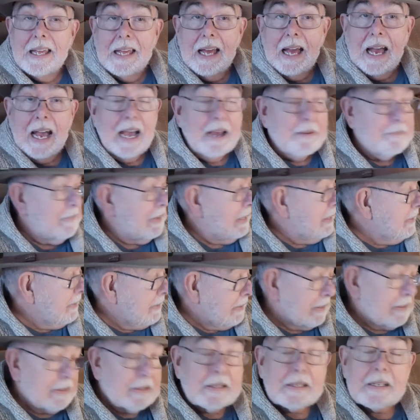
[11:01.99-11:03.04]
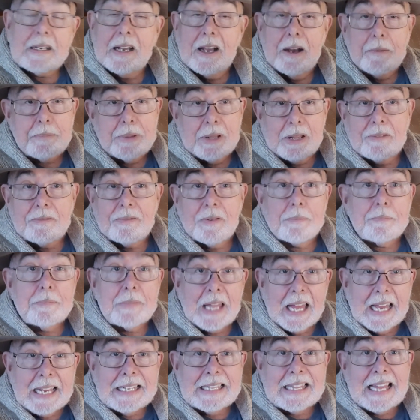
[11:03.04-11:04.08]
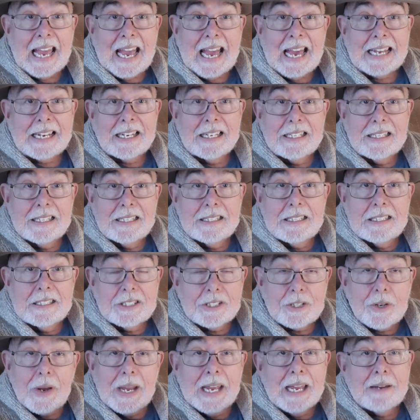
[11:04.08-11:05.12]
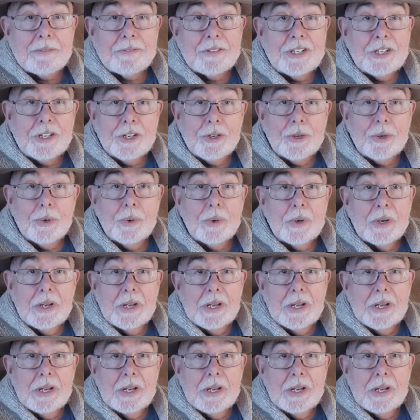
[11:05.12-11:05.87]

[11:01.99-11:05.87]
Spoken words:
A couple of them like that. So I have two.